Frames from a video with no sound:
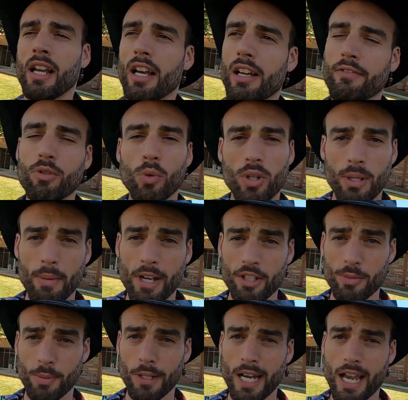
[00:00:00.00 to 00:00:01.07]
of 20
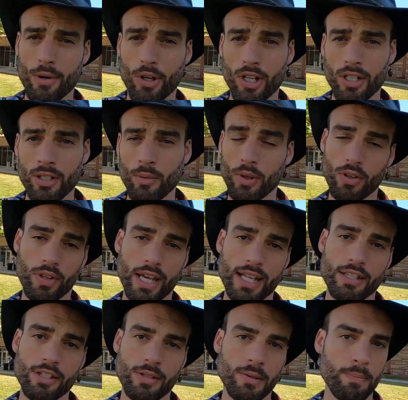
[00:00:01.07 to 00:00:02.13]
miles per hour, whether
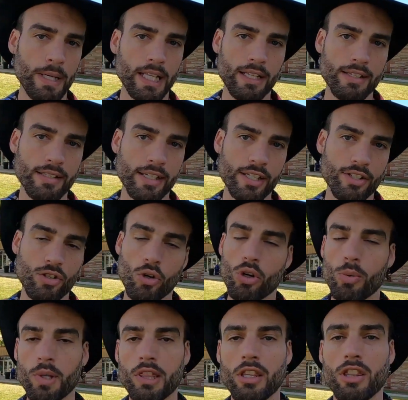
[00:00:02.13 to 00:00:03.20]
that's pedal assist
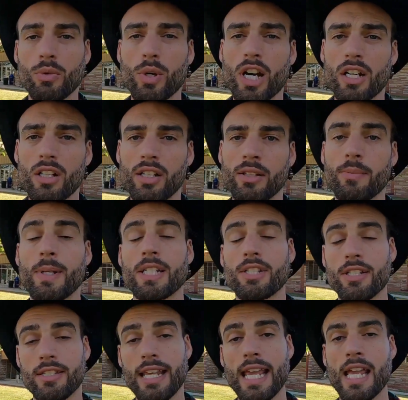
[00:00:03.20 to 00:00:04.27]
or with the throttle. It makes
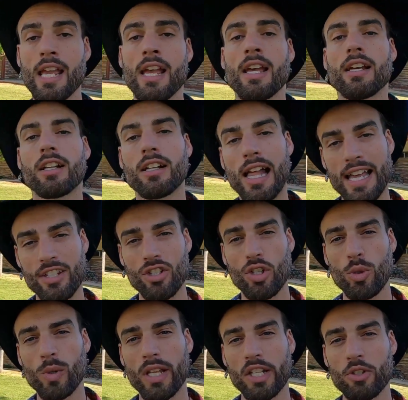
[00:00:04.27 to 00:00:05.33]
this a class
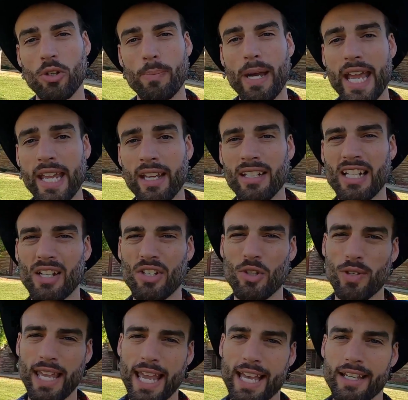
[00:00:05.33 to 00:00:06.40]
2 electric bike. Now,
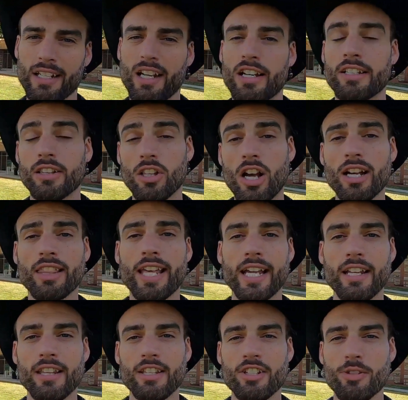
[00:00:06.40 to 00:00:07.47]
you can unlock
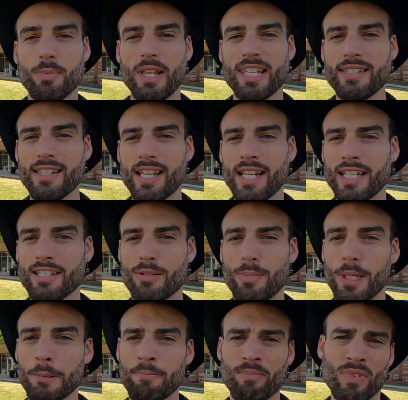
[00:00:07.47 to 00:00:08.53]
that in the display settings,
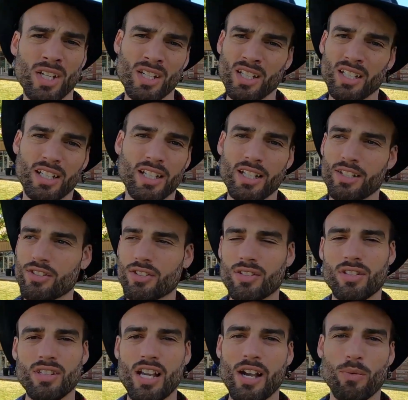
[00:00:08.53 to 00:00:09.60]
but it's
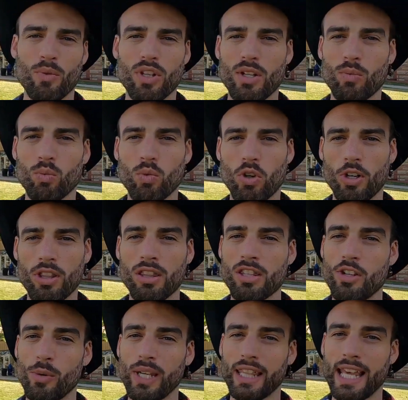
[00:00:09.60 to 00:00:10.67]
not really worth
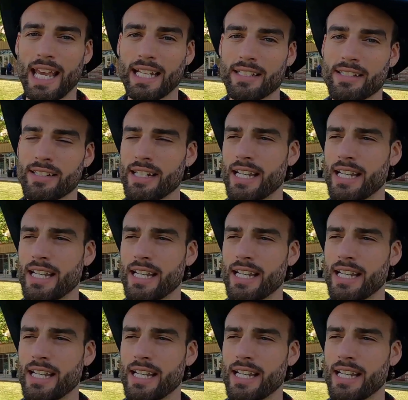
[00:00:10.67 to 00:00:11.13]
doing that.